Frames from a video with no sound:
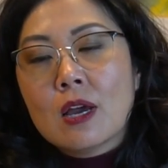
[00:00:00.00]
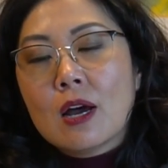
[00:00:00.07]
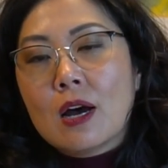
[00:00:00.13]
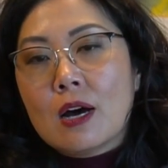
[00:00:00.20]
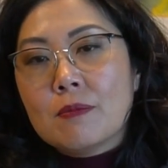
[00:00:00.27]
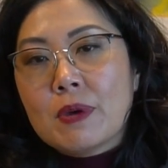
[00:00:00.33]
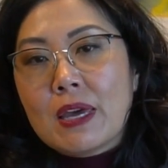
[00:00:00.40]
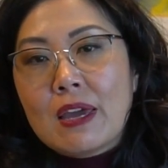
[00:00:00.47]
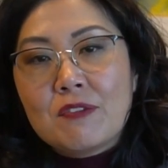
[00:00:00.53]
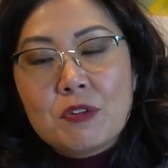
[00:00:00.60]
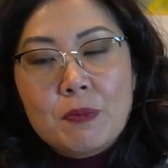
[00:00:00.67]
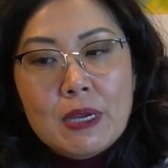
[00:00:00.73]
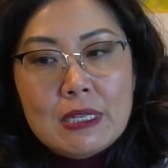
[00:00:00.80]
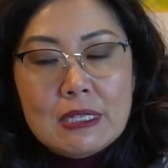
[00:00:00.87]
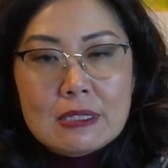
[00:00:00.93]
Um,
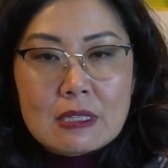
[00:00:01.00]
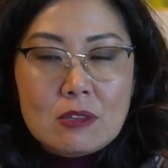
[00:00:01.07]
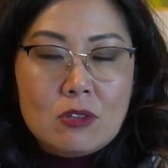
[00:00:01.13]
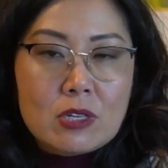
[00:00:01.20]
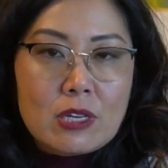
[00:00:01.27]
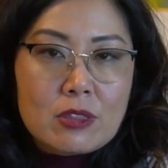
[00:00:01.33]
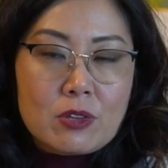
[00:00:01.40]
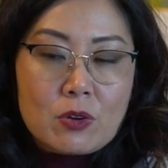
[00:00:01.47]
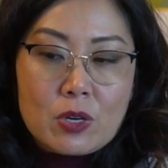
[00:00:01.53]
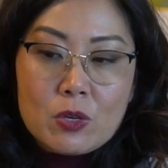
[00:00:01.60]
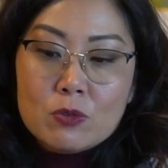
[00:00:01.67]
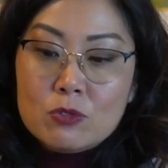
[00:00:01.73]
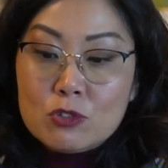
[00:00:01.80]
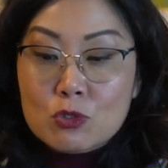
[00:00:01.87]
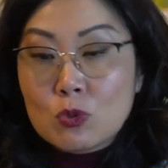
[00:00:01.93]
everybody needs to look at their
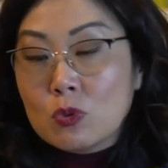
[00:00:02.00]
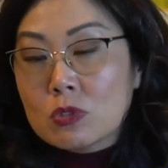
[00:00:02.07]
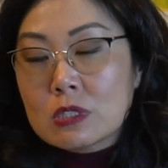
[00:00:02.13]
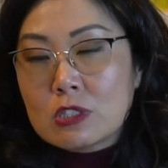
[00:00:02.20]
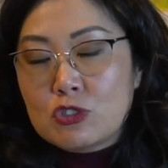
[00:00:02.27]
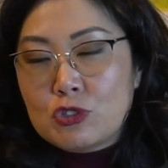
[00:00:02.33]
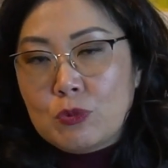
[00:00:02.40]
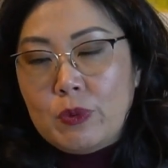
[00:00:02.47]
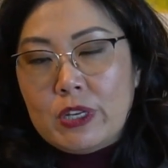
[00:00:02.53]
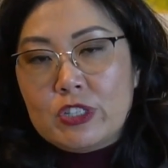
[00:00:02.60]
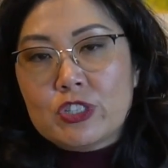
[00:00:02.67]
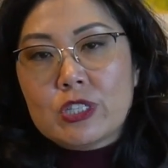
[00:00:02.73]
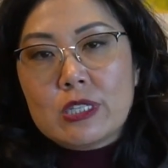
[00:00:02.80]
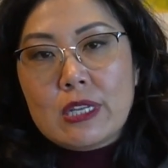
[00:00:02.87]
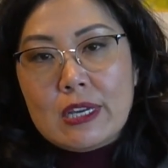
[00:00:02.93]
own school
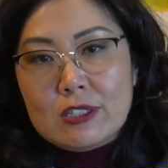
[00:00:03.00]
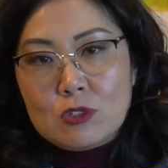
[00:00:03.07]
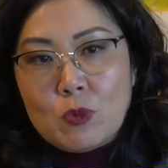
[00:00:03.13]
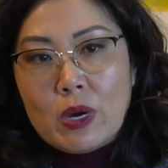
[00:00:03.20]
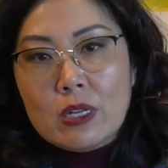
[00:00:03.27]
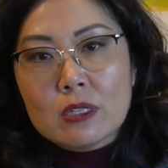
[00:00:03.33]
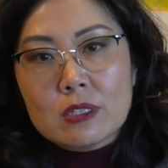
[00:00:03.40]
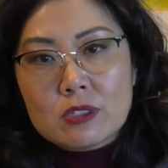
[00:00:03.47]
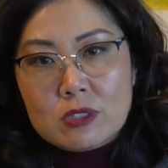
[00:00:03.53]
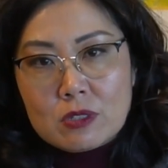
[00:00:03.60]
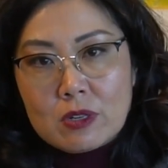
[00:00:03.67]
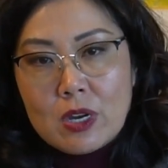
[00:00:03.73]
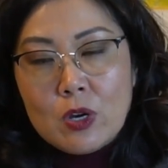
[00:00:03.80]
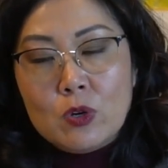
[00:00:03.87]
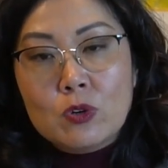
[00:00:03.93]
situation as well as
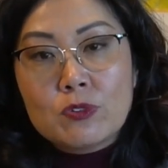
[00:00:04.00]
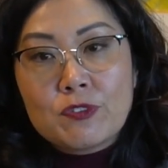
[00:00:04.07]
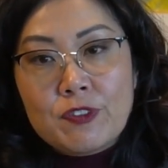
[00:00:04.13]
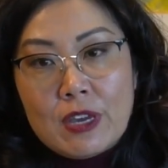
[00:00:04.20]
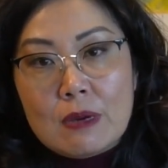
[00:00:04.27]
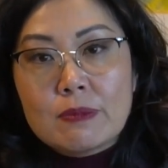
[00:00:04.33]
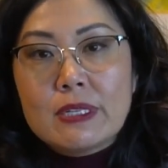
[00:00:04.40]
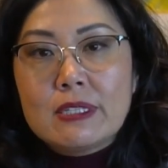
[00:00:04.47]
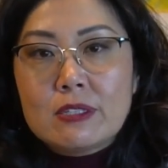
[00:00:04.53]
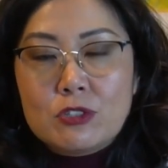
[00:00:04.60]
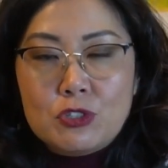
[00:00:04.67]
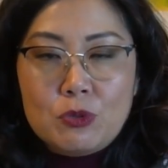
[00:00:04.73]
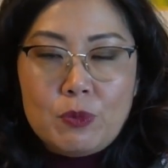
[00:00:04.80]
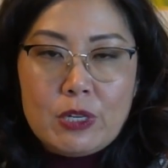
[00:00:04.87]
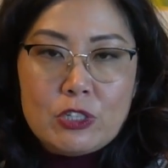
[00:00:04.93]
their own family
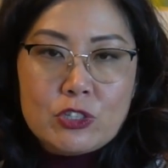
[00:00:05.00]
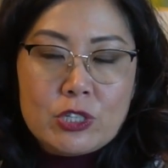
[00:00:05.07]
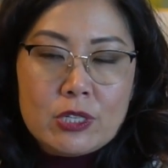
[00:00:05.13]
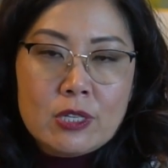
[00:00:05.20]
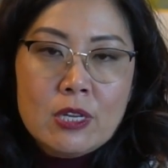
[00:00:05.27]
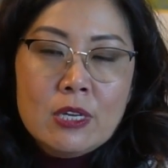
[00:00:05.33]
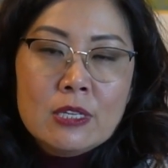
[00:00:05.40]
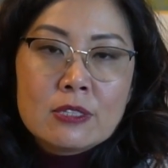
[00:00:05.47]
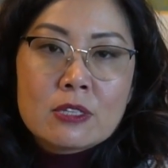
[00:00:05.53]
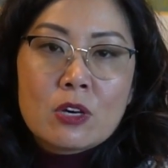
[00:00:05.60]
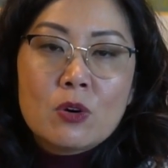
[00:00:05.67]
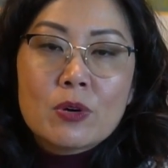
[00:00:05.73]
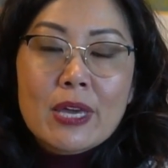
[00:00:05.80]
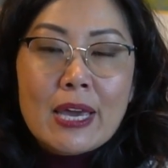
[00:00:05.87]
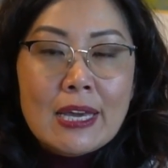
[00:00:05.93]
situation.
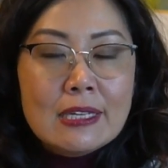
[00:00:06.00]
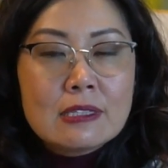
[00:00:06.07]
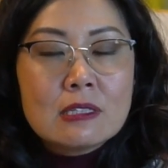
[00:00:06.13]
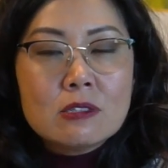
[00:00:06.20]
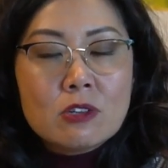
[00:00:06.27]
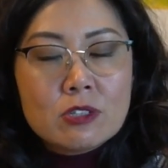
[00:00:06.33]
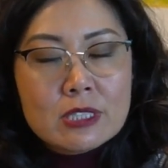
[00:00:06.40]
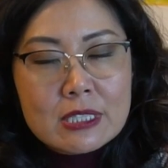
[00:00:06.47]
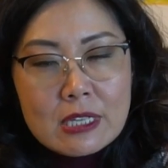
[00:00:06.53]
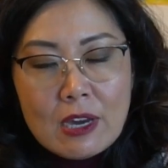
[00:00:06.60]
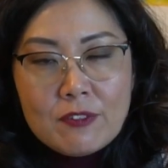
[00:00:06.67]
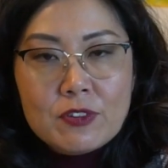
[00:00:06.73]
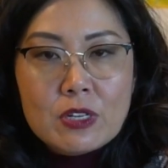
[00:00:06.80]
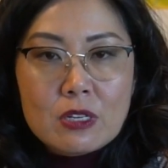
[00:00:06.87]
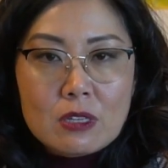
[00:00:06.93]
So cases are
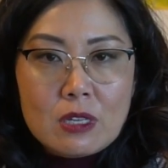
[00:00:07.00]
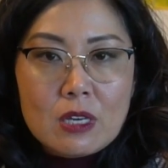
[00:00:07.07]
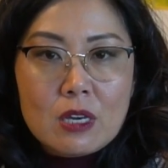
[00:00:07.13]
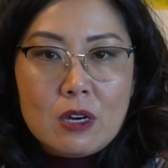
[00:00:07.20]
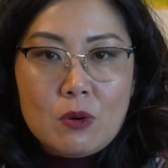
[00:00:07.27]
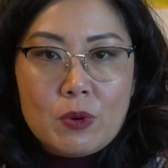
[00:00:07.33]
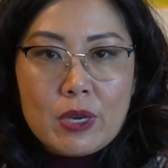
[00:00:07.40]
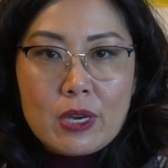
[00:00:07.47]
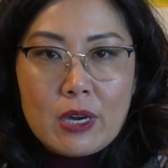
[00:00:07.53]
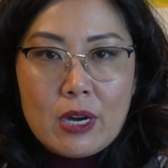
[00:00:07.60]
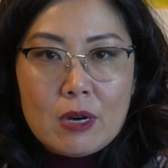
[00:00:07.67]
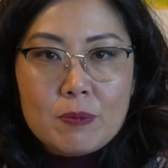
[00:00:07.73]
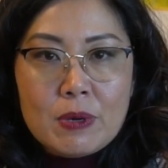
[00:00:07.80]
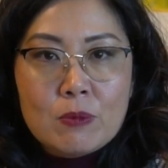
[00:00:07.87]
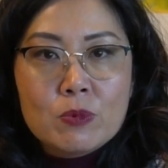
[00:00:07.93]
definitely going
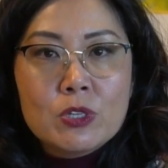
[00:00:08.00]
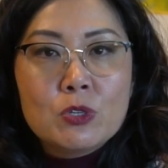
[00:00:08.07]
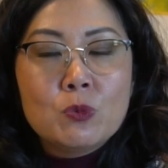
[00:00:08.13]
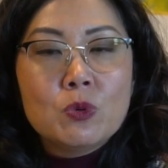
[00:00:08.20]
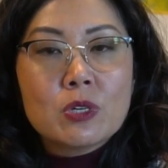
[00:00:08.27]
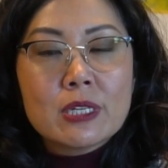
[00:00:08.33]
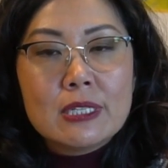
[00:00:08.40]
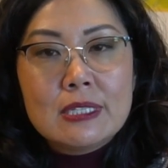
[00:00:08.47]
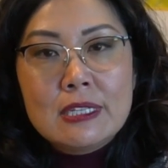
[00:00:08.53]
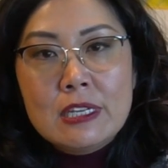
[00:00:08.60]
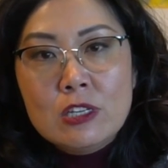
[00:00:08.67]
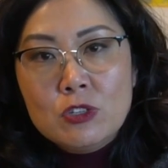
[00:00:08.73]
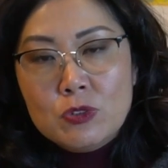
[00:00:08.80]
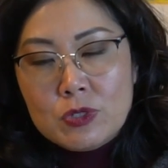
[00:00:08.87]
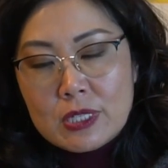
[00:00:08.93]
up and you will
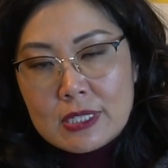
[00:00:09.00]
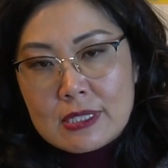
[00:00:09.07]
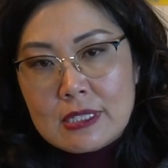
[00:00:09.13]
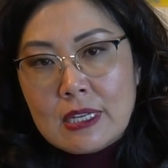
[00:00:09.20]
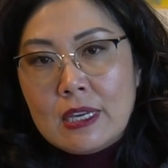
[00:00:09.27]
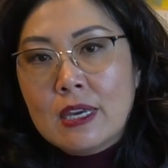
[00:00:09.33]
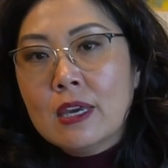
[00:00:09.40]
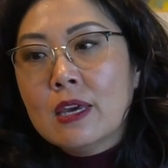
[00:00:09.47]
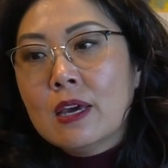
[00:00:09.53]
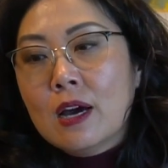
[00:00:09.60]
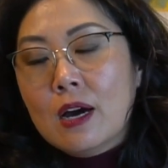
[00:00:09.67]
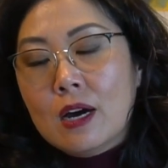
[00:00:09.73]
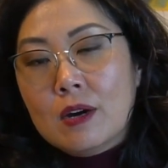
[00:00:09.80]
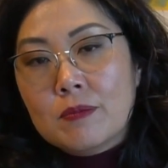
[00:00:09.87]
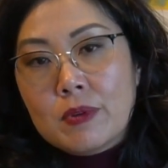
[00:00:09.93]
continue to see
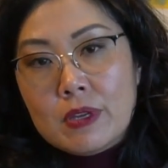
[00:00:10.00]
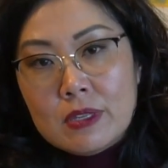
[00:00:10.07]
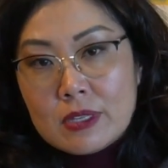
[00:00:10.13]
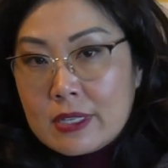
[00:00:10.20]
um,